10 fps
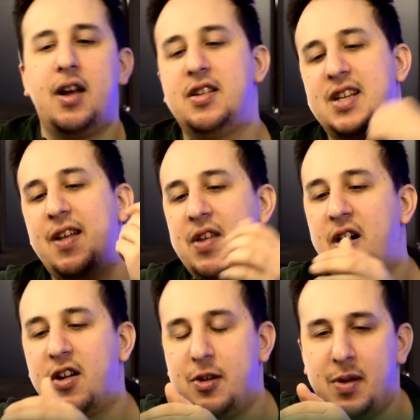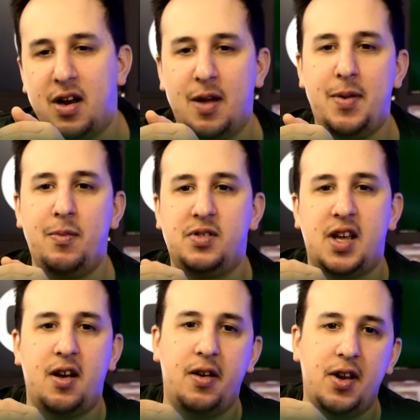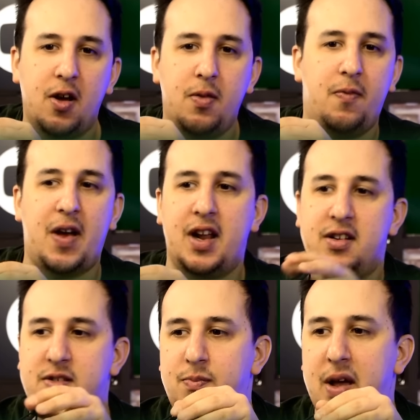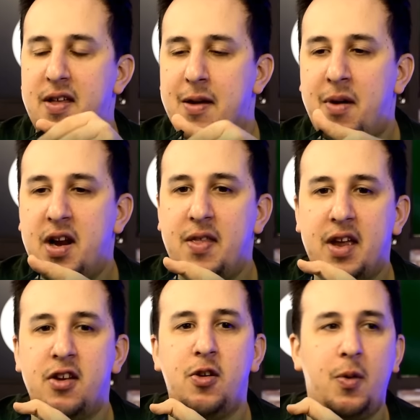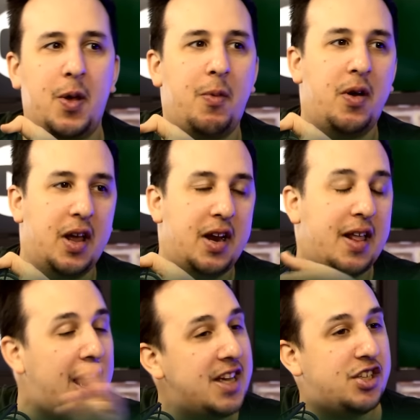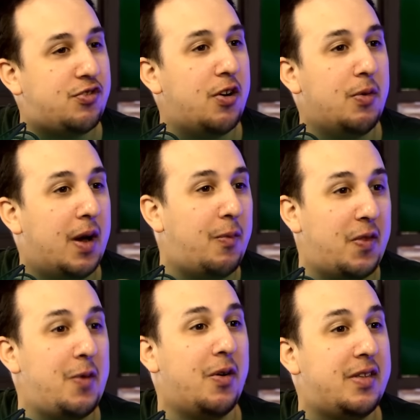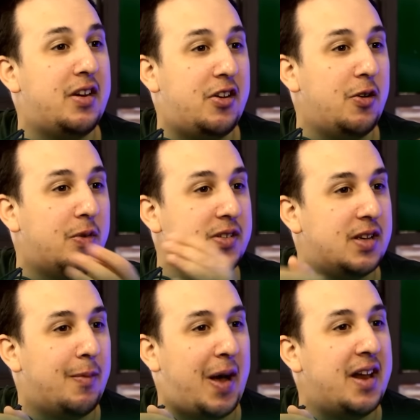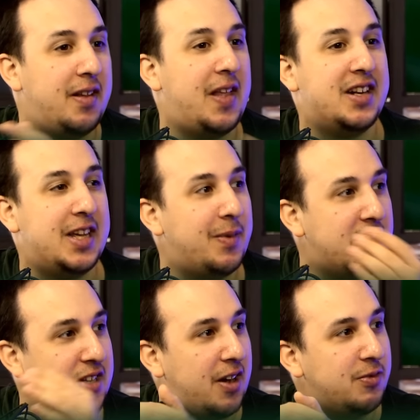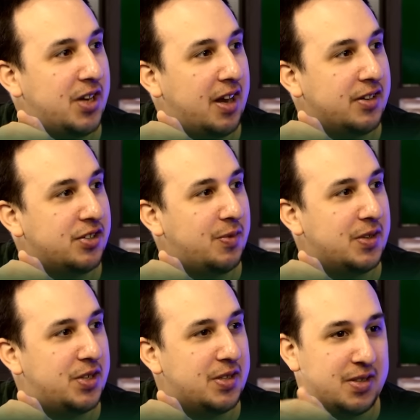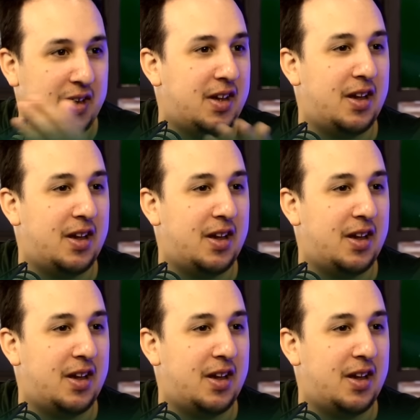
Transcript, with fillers: understand the argument. Like people say, oh, you know, the fans pay their money, they can do what they want, and that is true. And what they wanted to do was abandon their team in the title challenge, which yeah. is,